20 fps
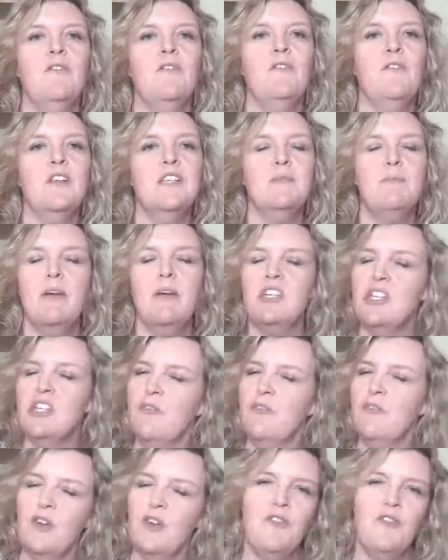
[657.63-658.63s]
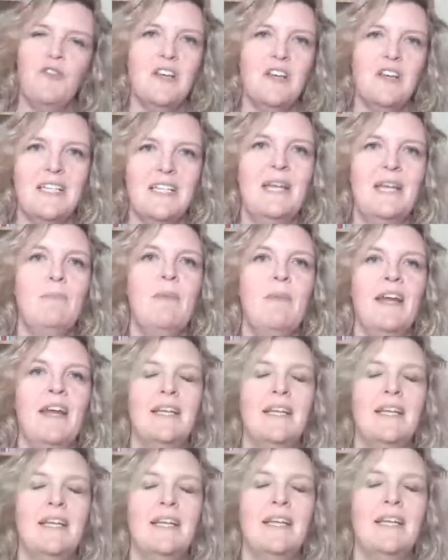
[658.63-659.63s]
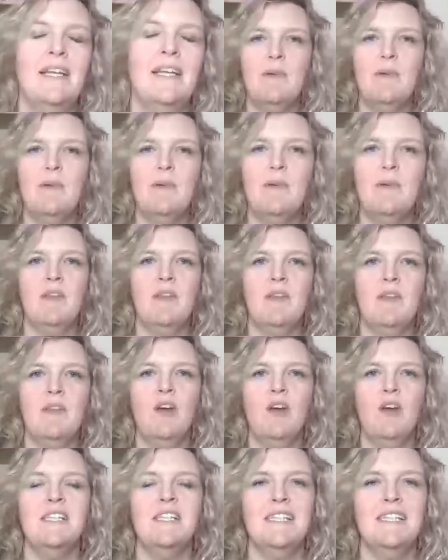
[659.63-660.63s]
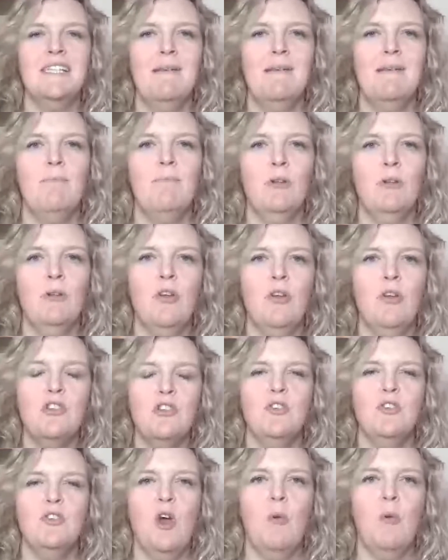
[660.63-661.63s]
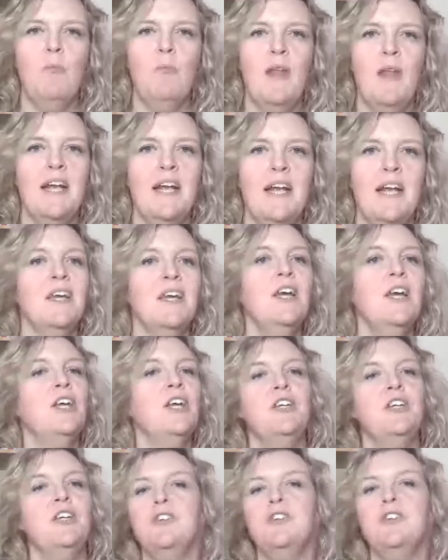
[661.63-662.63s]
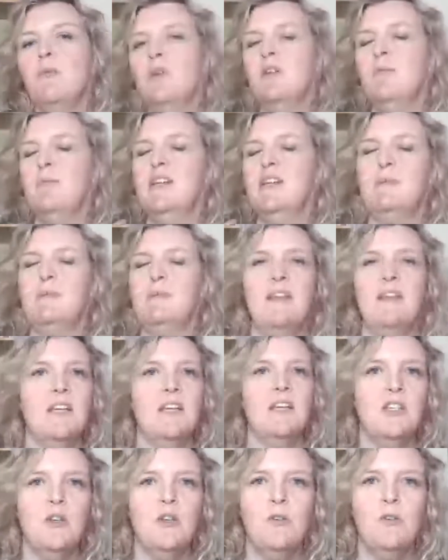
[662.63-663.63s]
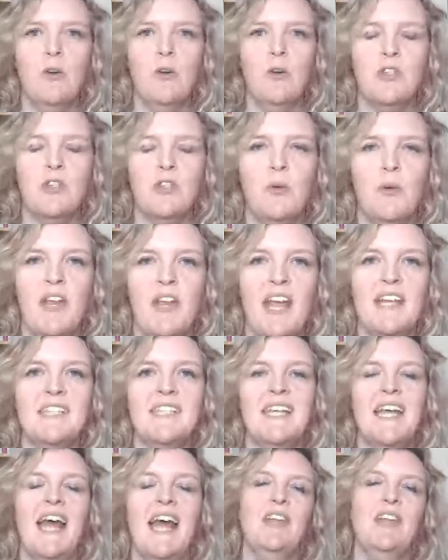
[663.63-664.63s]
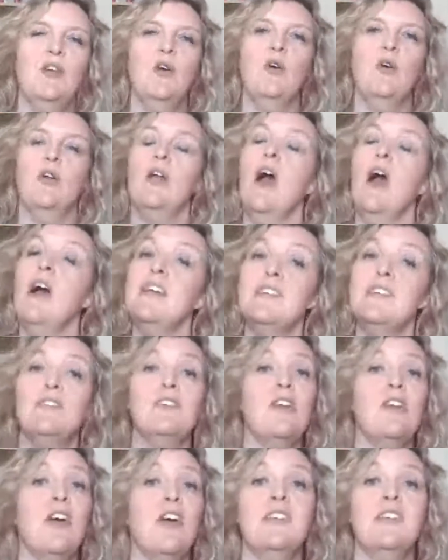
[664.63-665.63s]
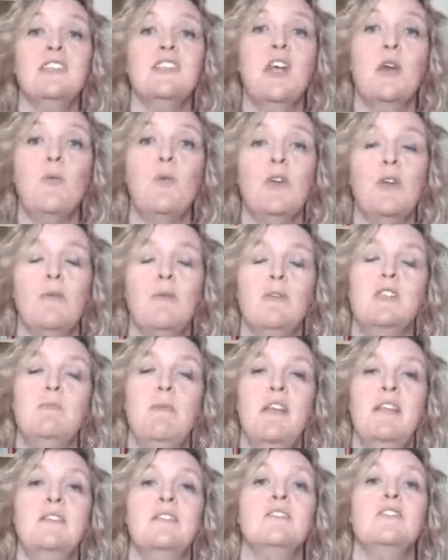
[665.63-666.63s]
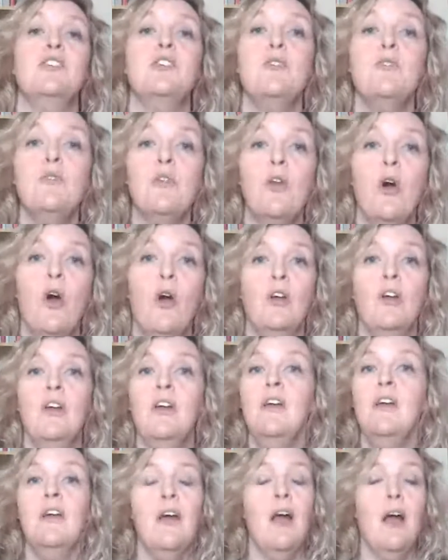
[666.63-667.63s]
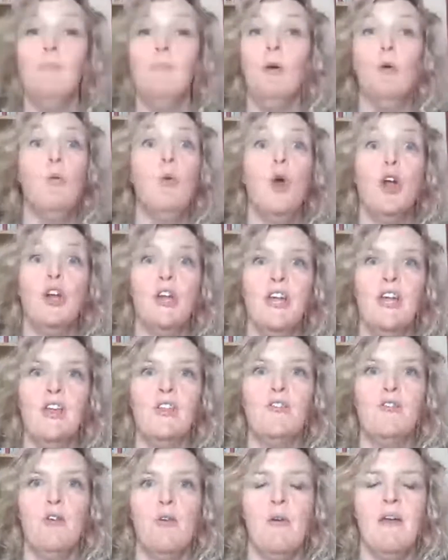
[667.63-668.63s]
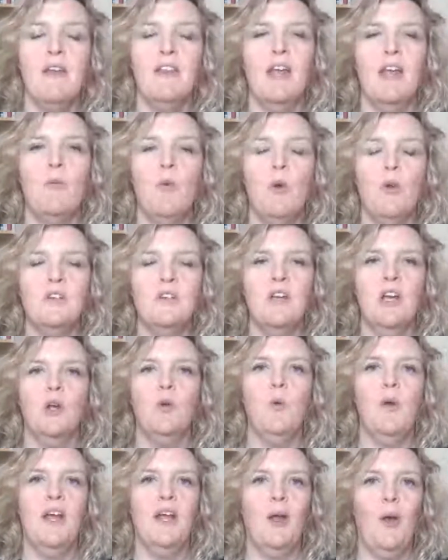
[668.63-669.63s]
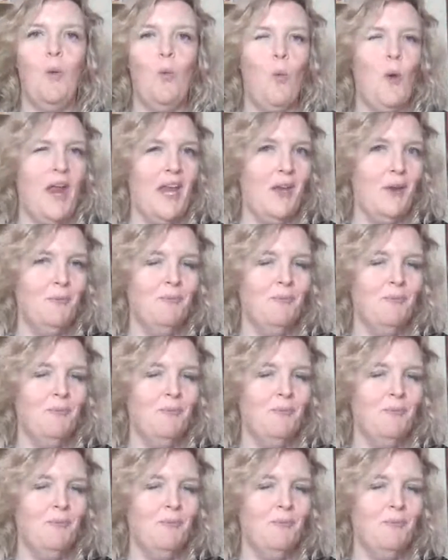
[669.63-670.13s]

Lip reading: especially for your first lead magnet. Keep it something nice and simple, not complex. You don't want to be spending too long to create it, and your ideal clients don't want to spend too long working through it. They want a quick win.